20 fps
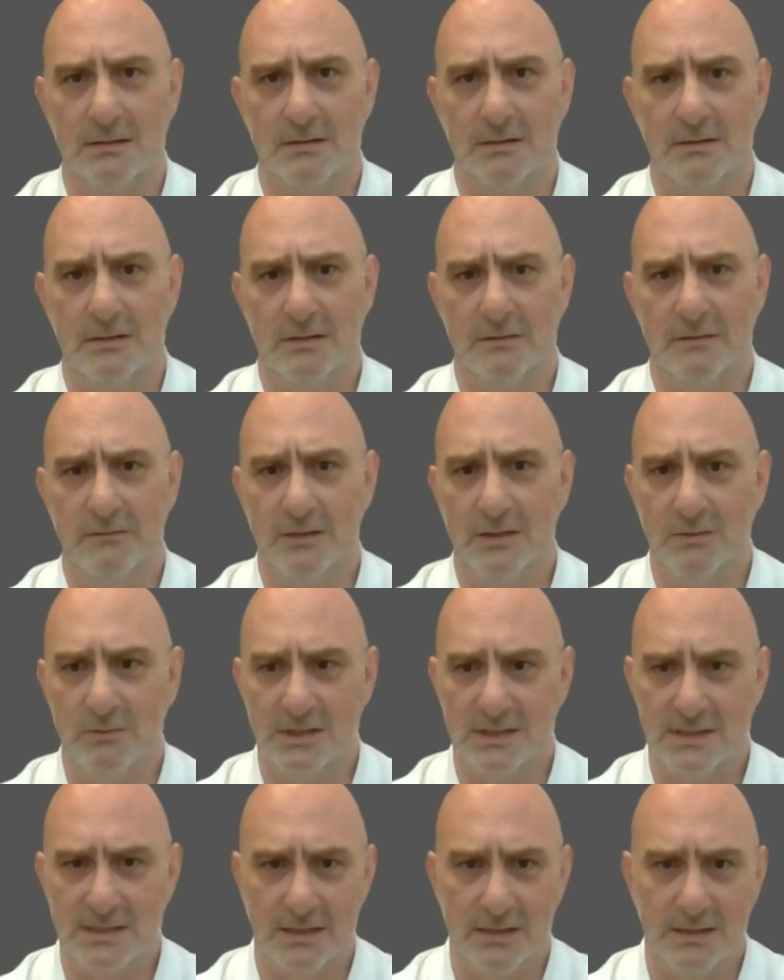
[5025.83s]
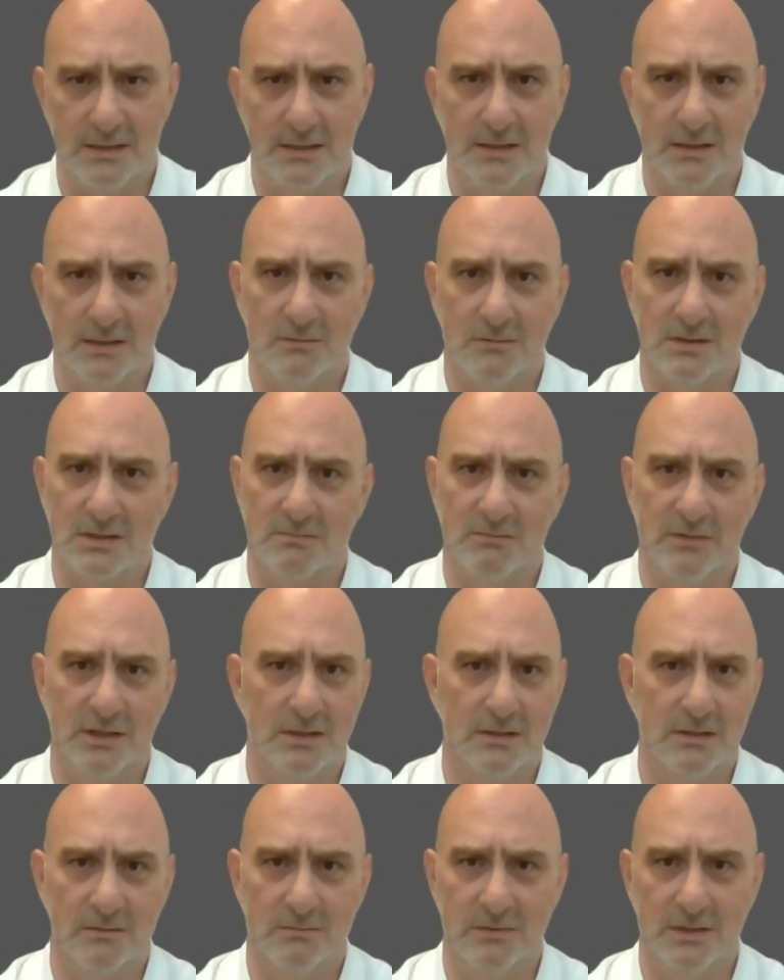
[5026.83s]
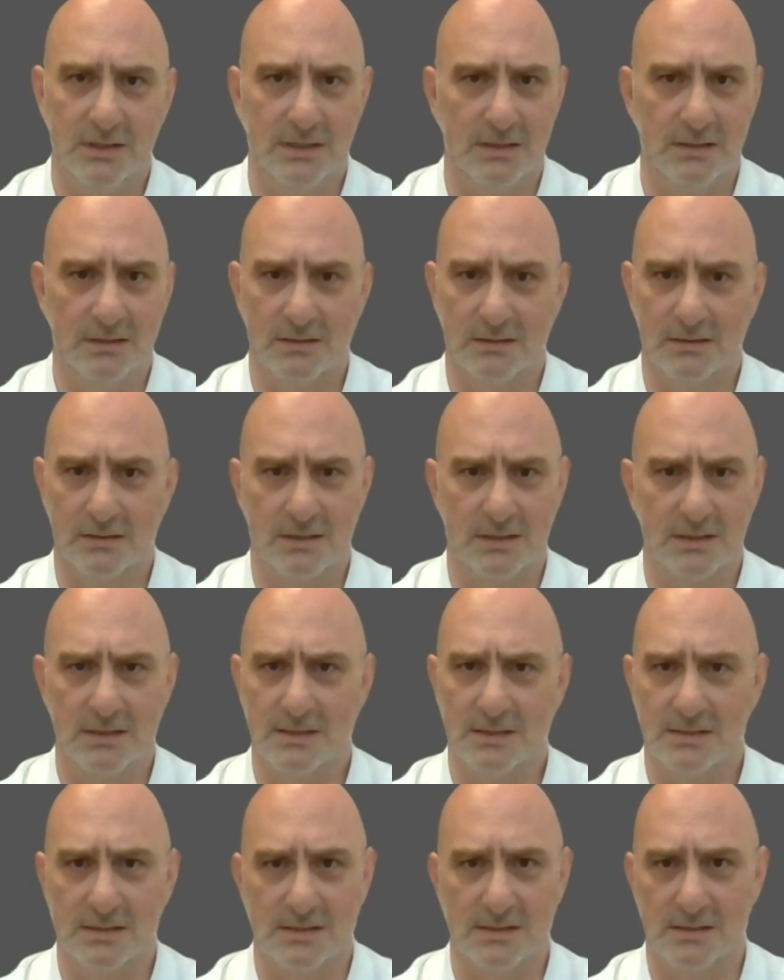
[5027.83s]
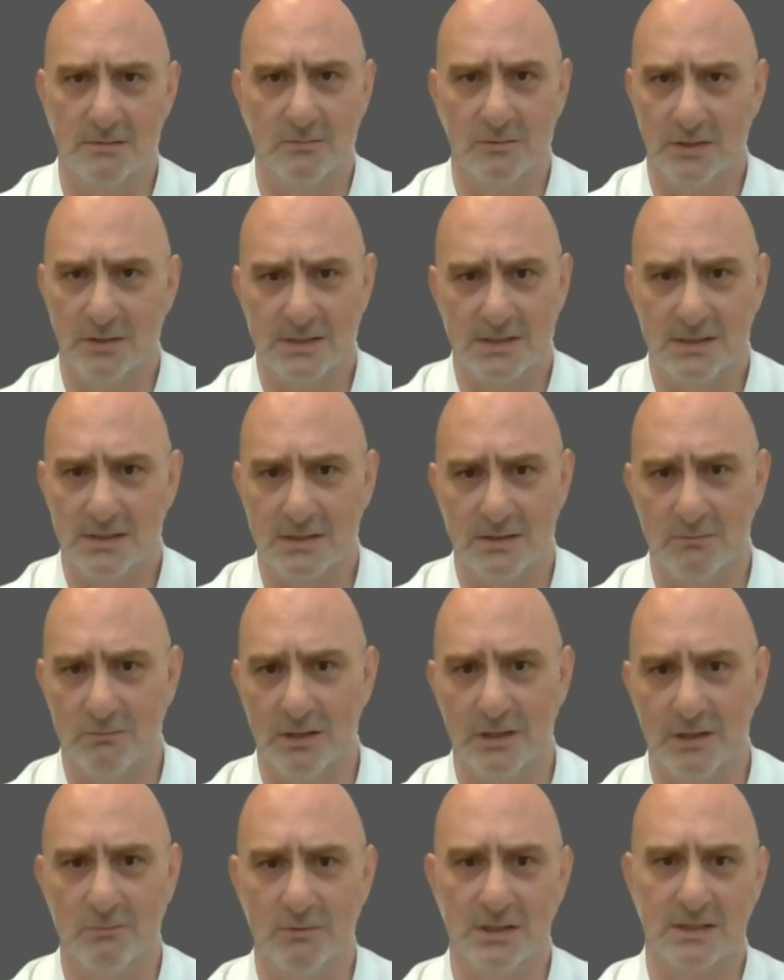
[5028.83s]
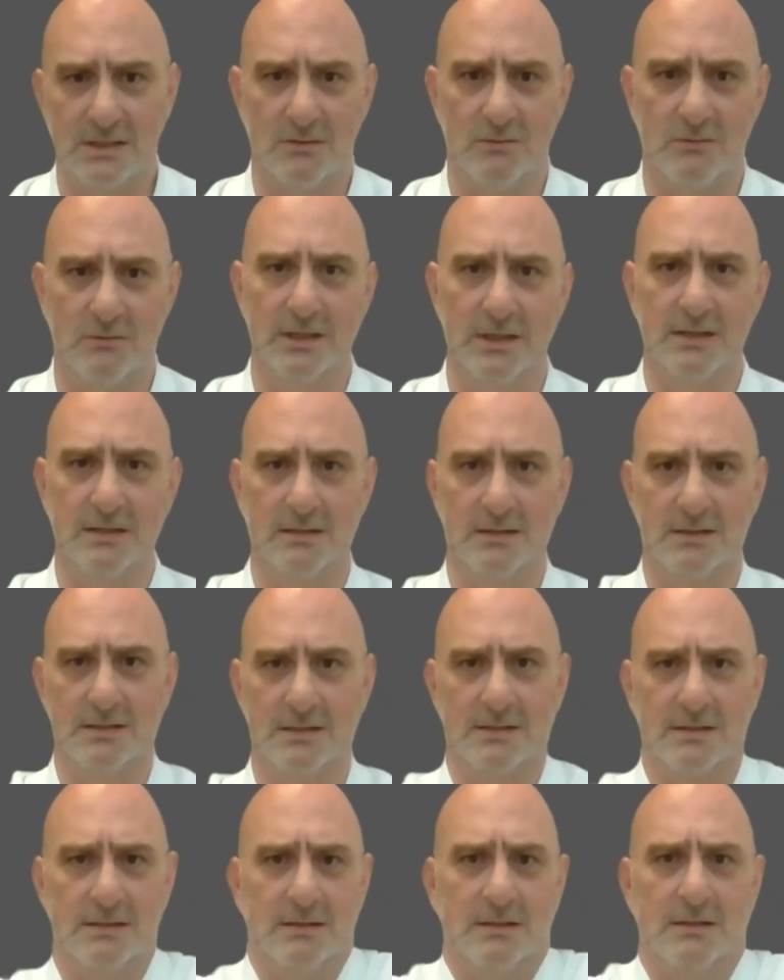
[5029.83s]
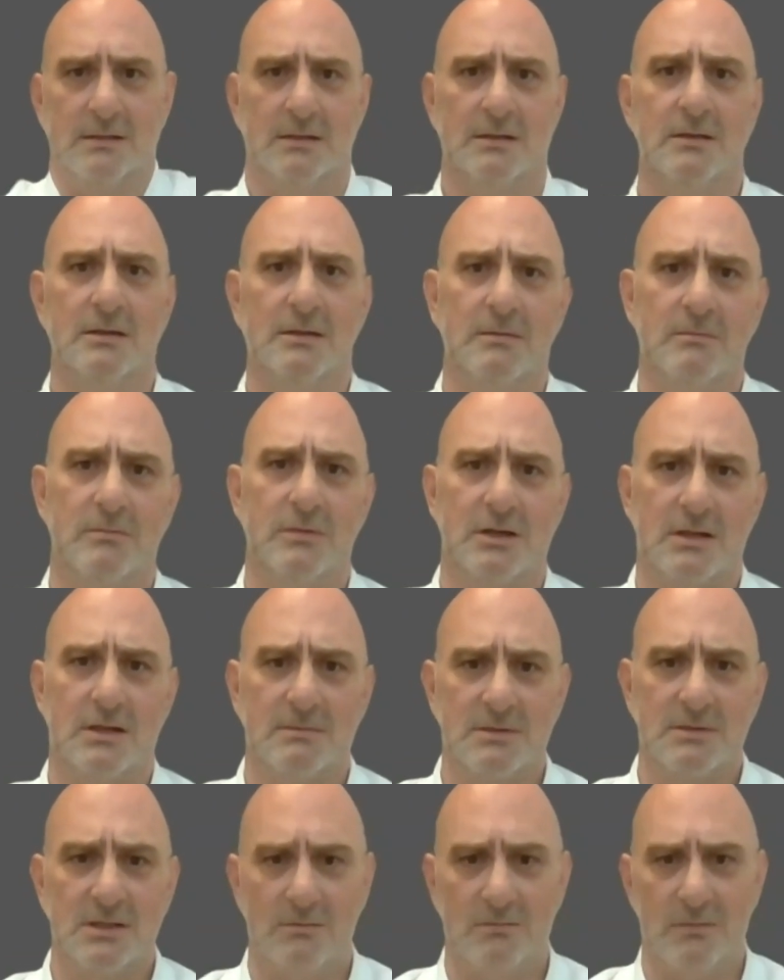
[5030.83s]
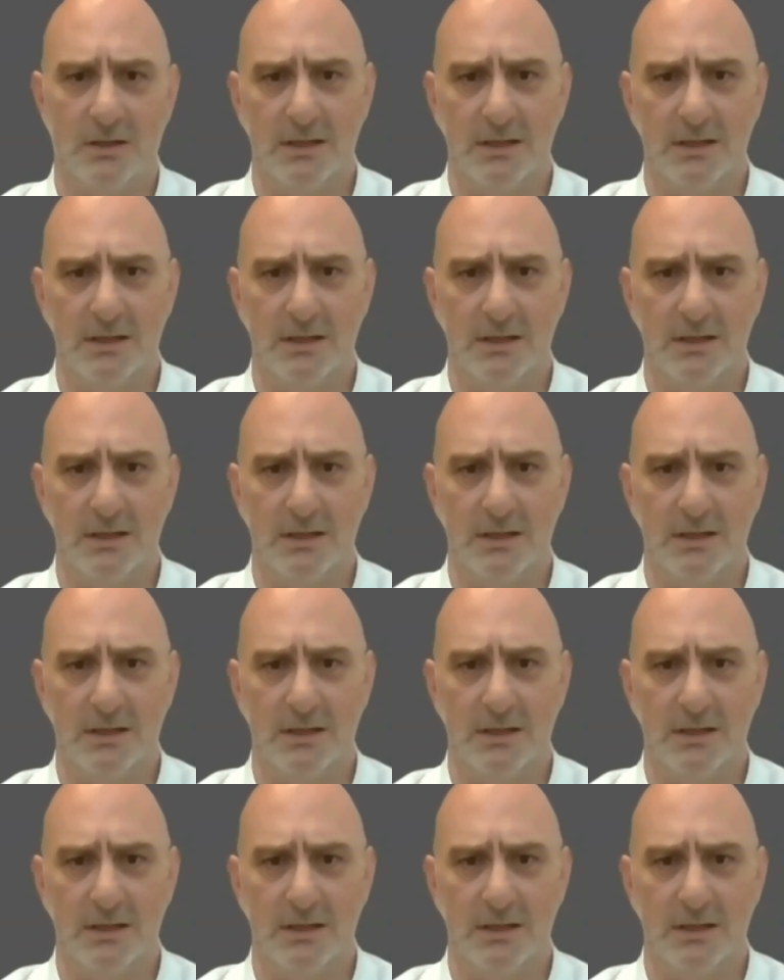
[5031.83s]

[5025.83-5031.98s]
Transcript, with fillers: Nothing we said here was meant to be criticism. It's just the way we saw it, and it's perhaps